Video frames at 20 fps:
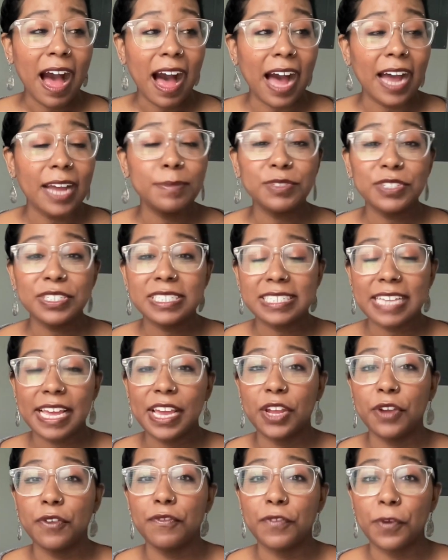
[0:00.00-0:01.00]
I'm just
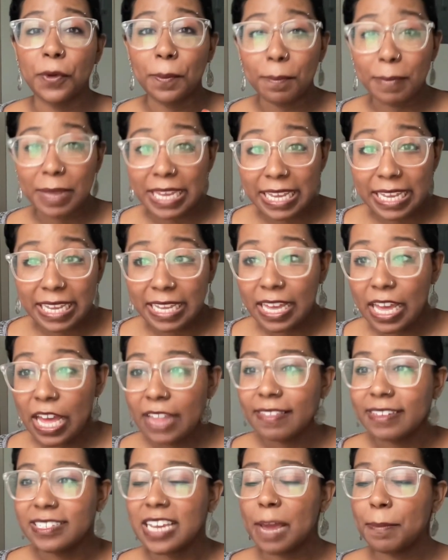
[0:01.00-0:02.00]
saying, for me,
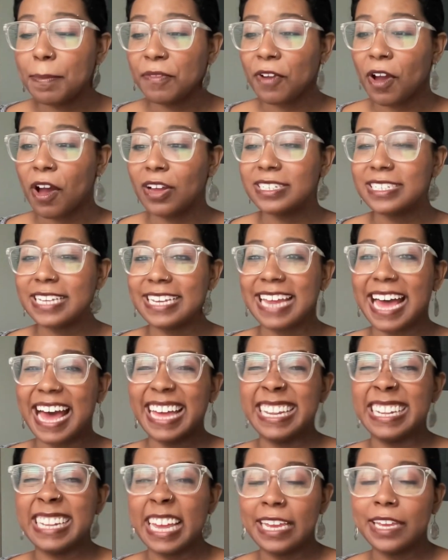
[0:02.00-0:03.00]
the type of content I
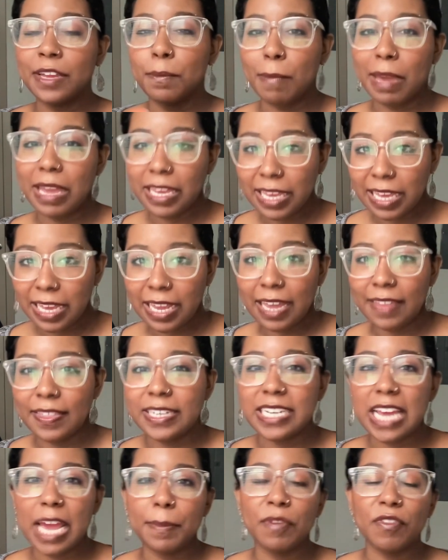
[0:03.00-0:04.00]
like making and the
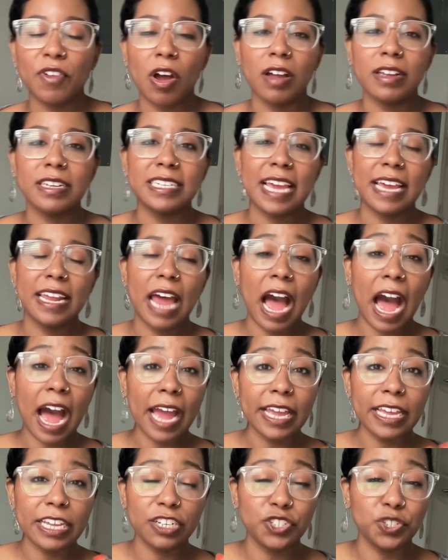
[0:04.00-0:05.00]
type of content
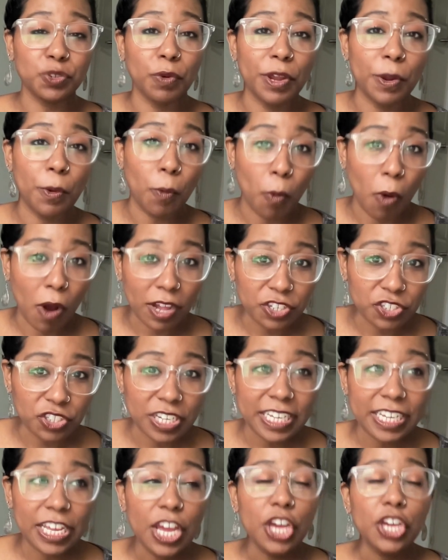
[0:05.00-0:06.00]
I enjoy
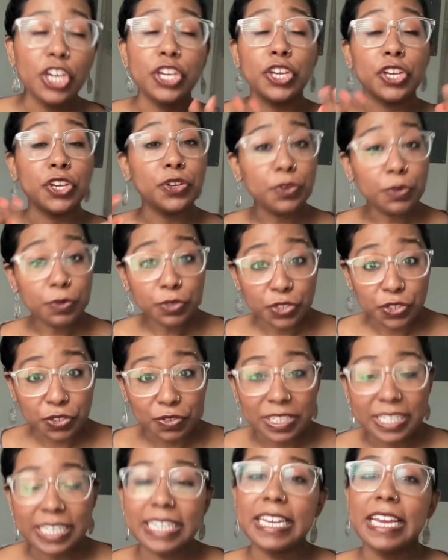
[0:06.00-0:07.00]
watching
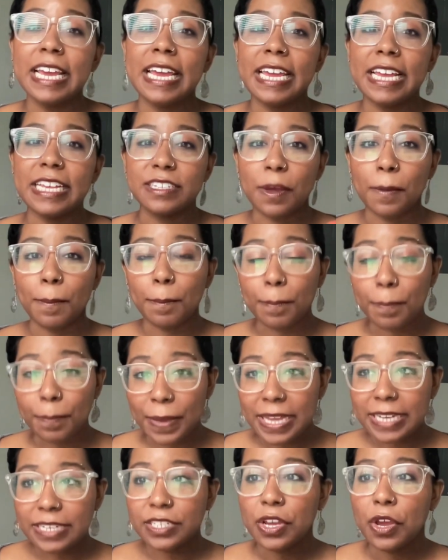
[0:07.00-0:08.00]
usually is a
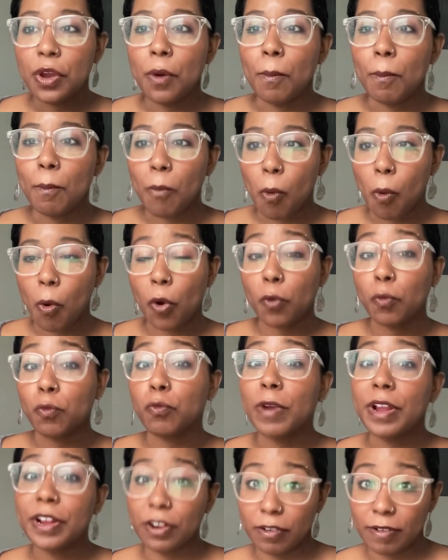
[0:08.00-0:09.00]
bit more
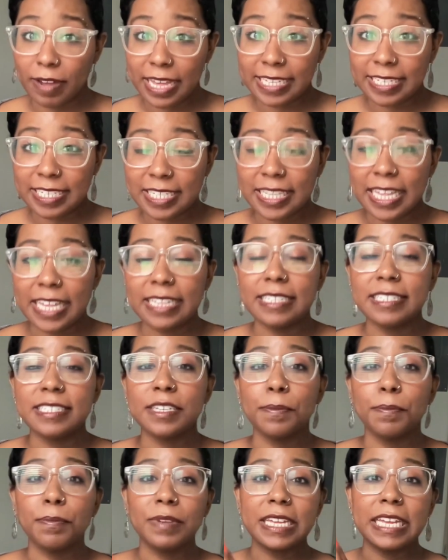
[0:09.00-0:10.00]
rigorous than
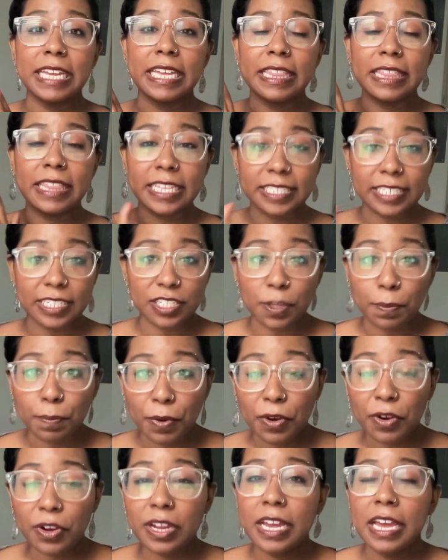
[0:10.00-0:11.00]
simply, this is the
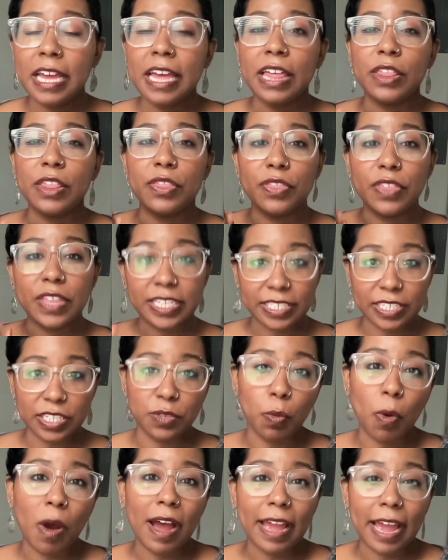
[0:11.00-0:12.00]
book, this
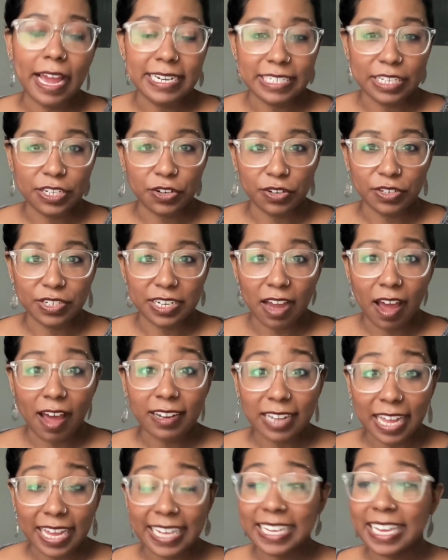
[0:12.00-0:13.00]
is why I did or did
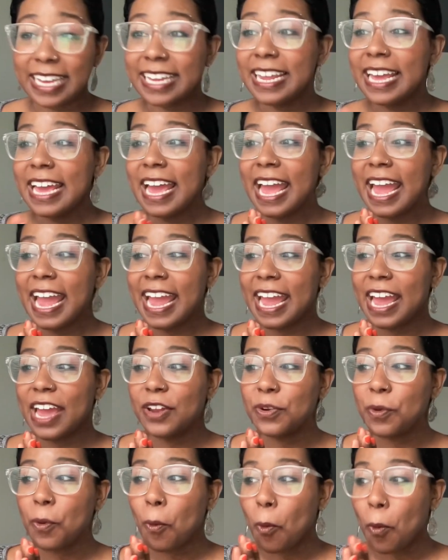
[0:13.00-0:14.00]
not like it.
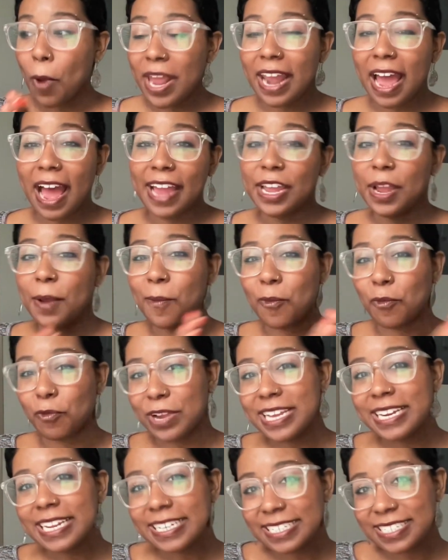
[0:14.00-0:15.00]
And when I am
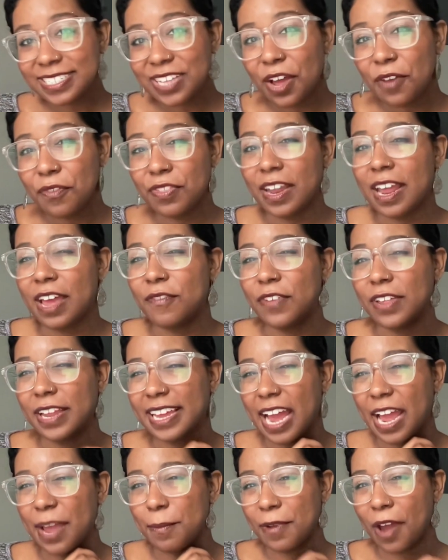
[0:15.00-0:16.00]
reading stuff that I feel
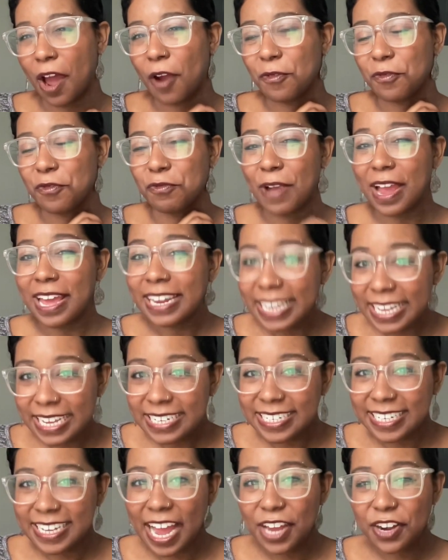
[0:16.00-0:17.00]
like I am not ready
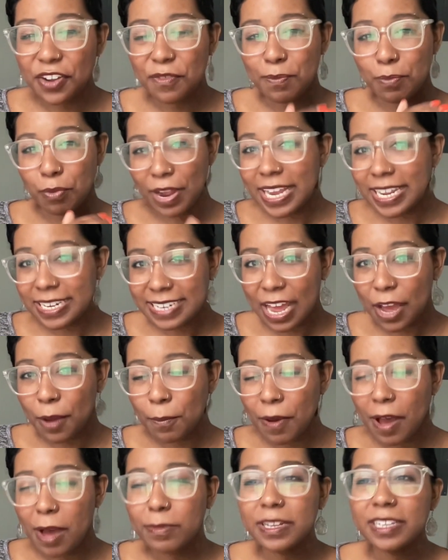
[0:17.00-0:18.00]
to kind of break down
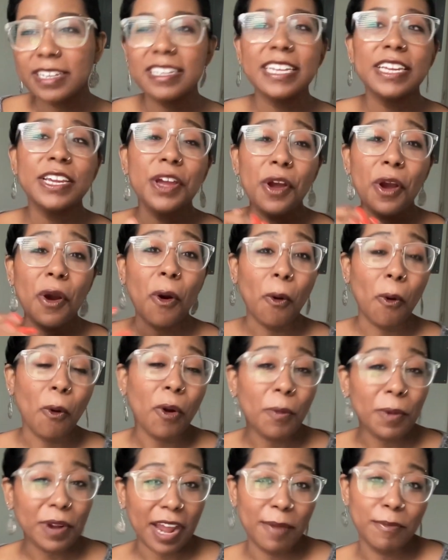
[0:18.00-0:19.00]
publicly,
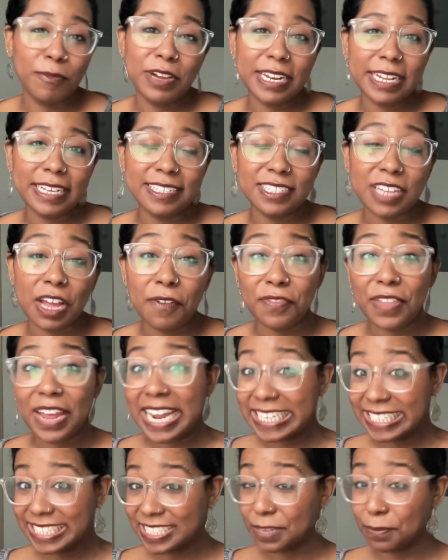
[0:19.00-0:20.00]
or when I'm reading stuff that
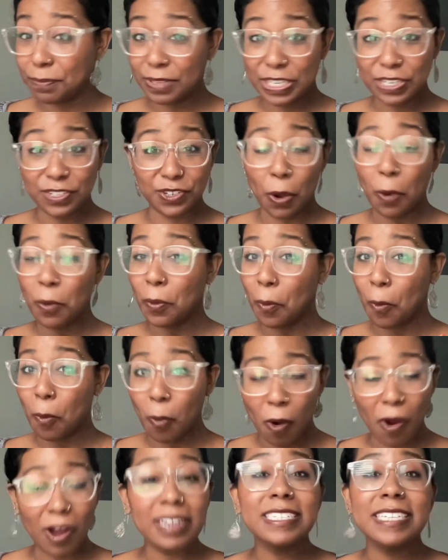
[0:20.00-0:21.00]
I simply don't
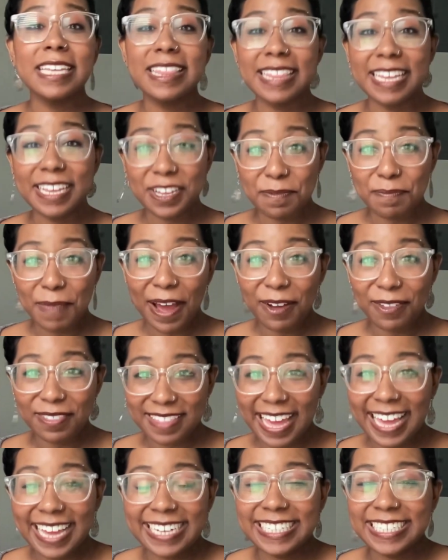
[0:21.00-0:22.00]
want to think about
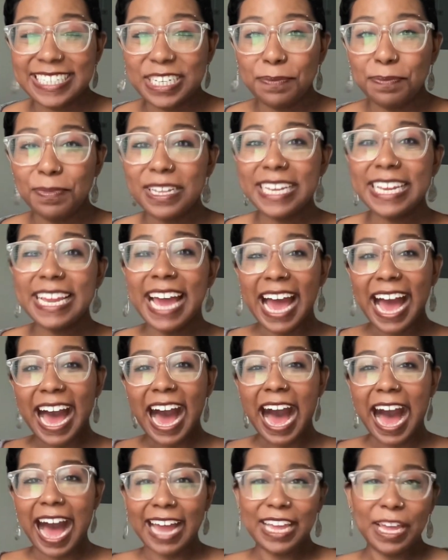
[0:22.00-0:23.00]
that deeply,
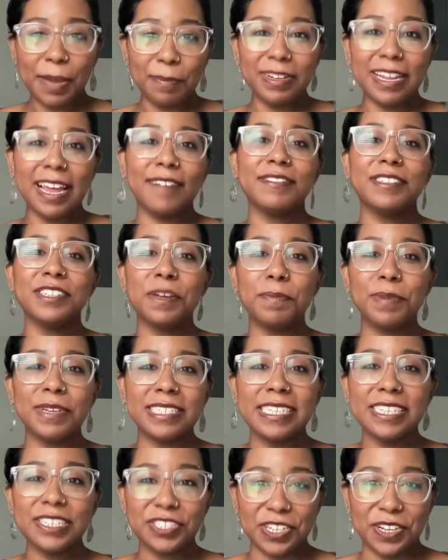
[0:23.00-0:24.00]
I am left in a
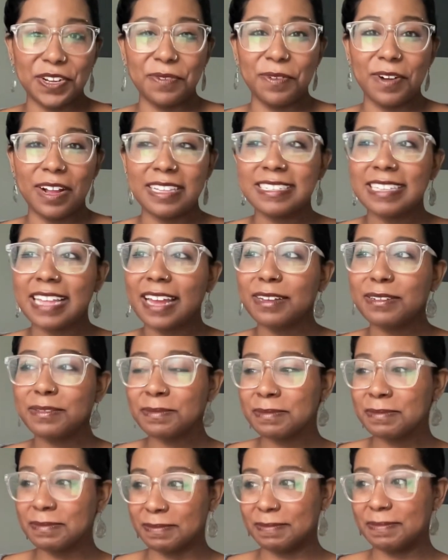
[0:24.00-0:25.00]
position where it's like,
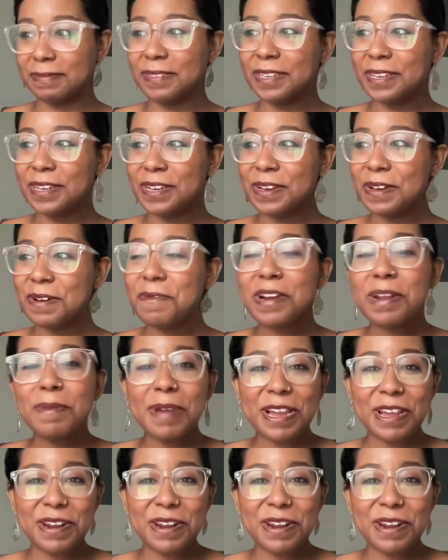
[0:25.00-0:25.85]
what am I